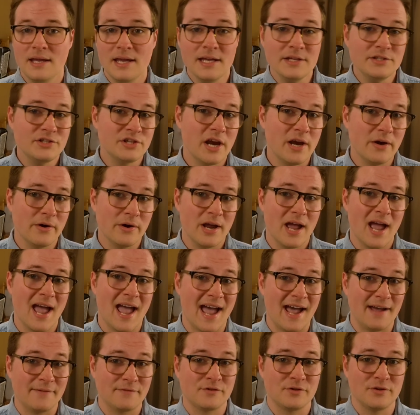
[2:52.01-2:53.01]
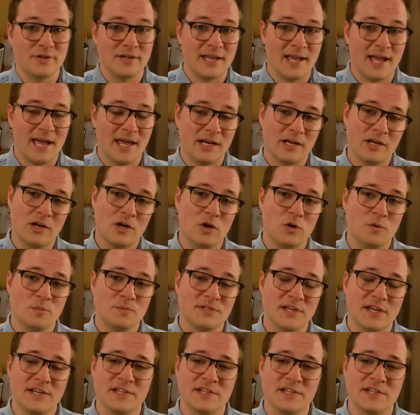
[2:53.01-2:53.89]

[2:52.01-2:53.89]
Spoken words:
Each area after the catacombs